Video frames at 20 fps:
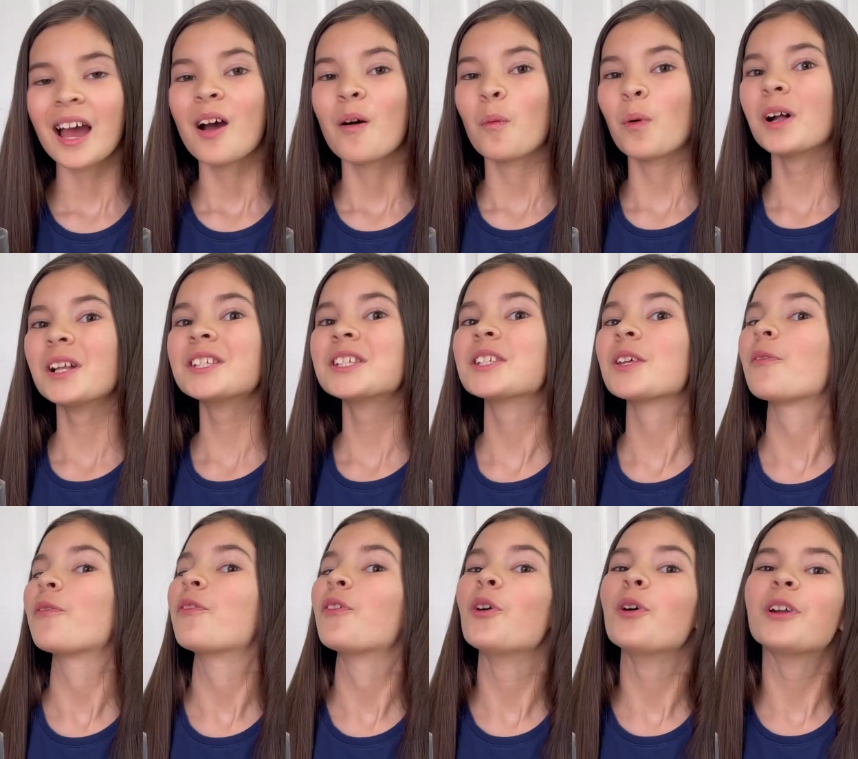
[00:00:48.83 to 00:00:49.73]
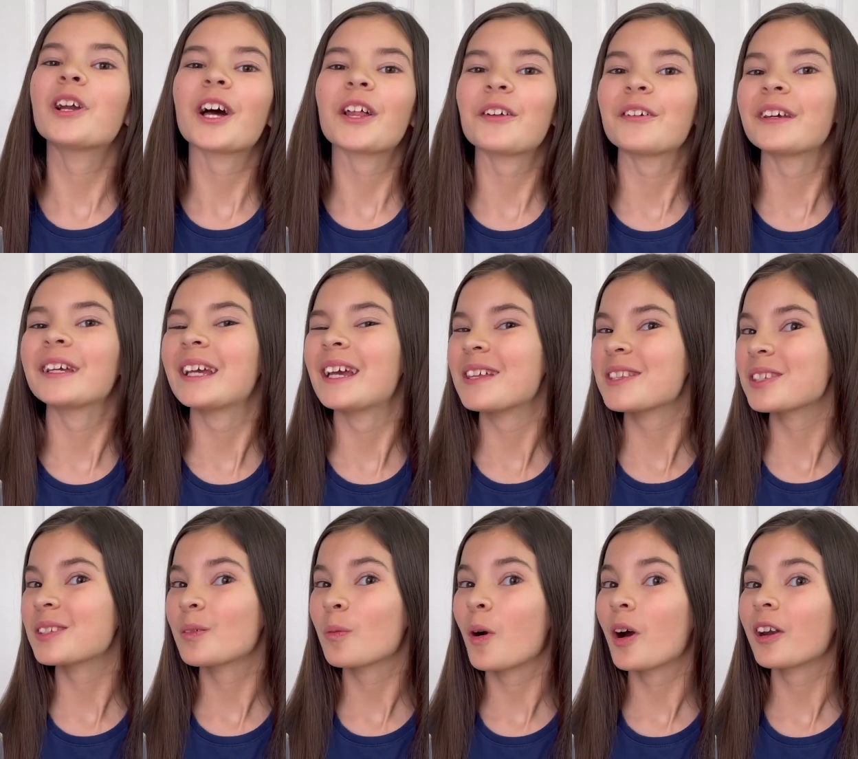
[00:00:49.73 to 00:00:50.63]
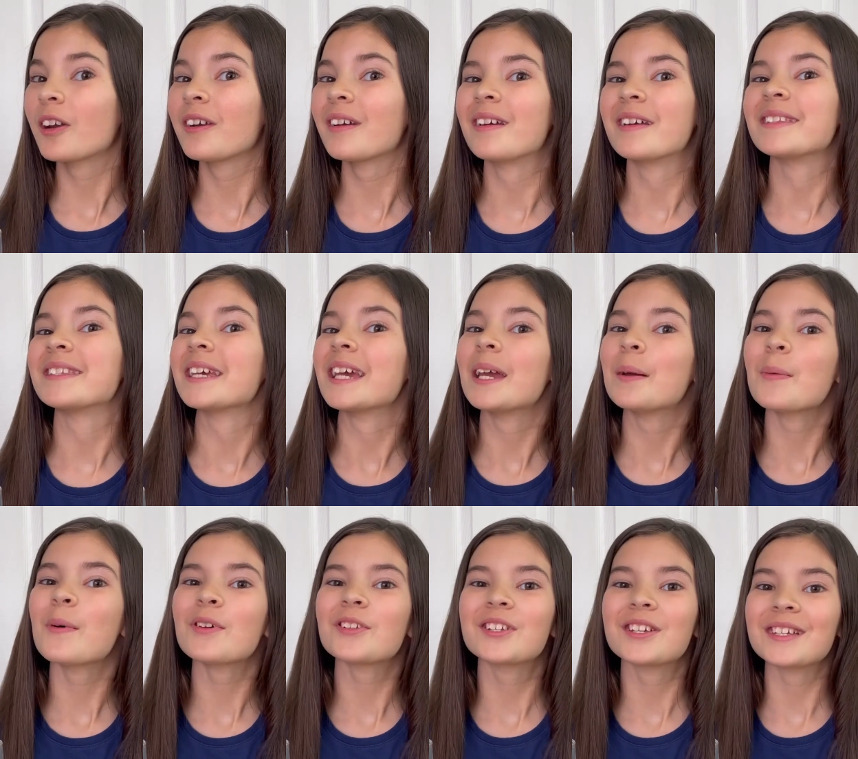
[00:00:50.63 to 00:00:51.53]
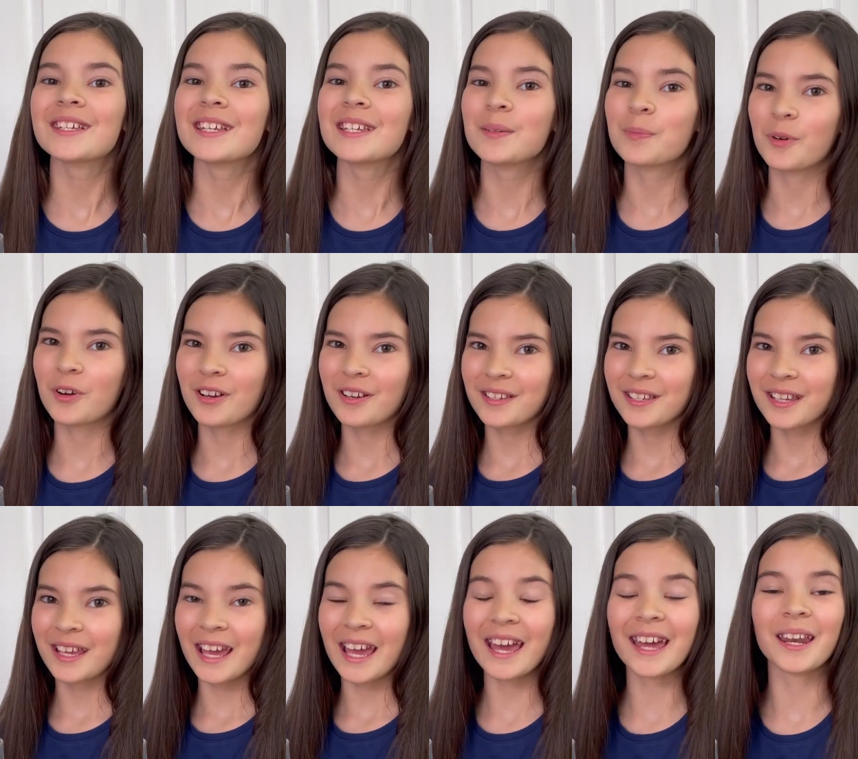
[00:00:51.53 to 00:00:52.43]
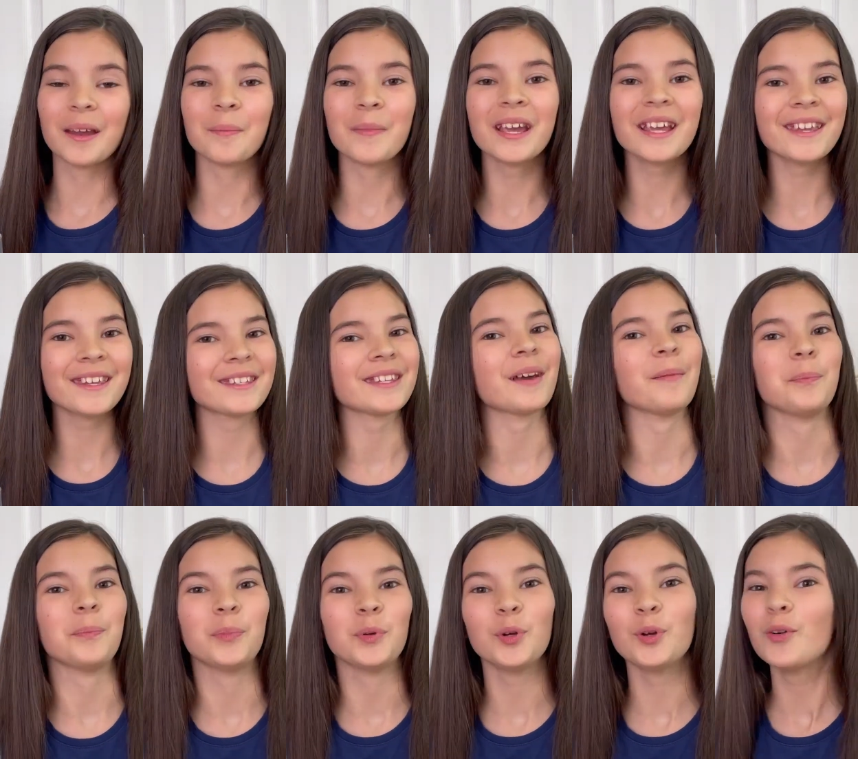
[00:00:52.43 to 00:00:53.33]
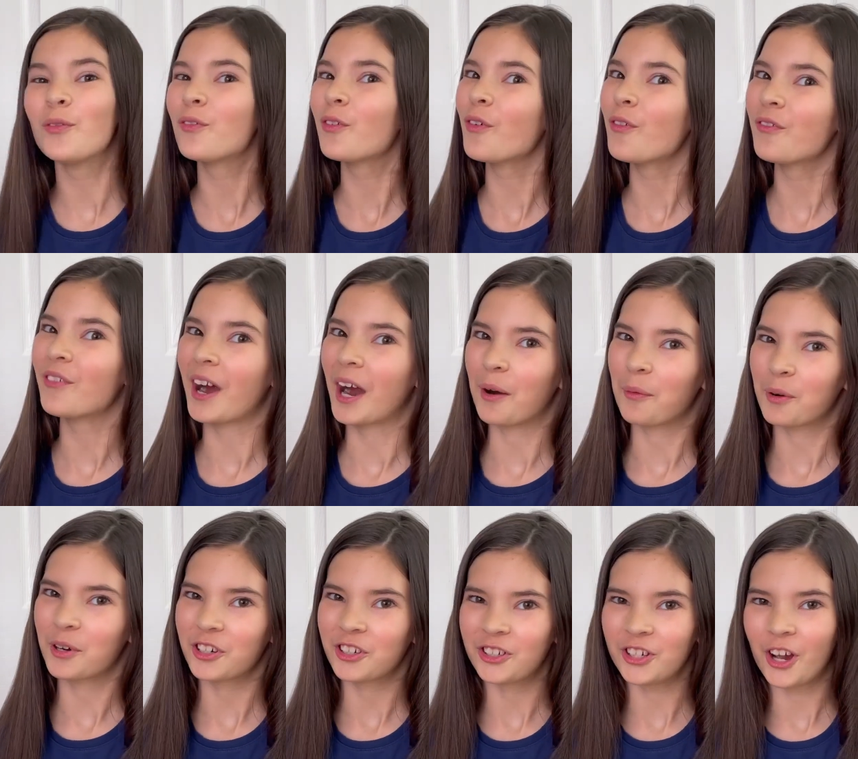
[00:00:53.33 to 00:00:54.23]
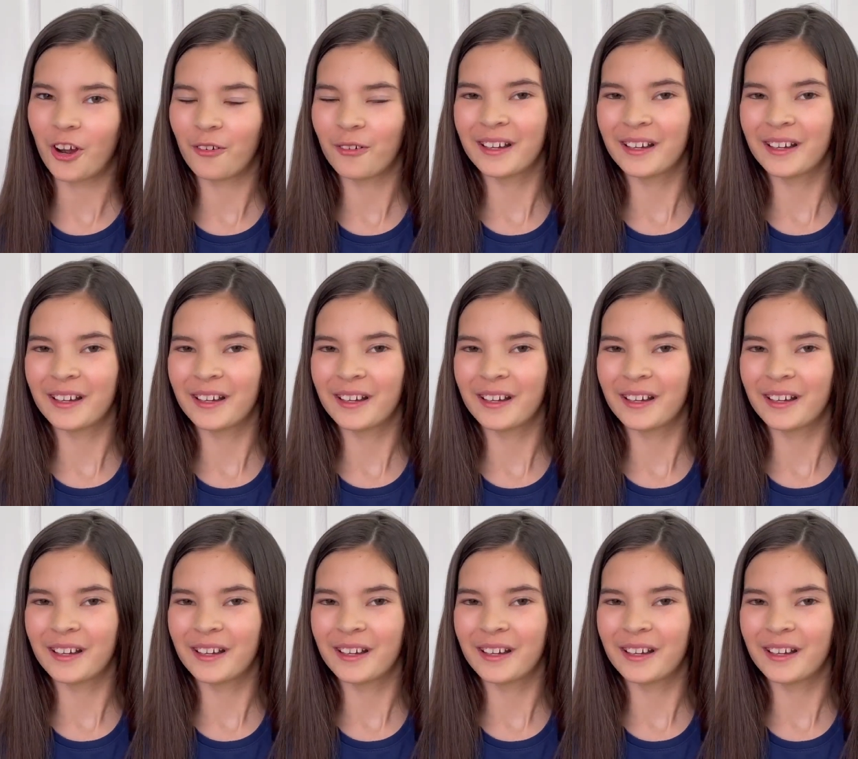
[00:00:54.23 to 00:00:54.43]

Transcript: Once the food coloring hits the water, it's able to disperse, and it makes a beautiful firework show.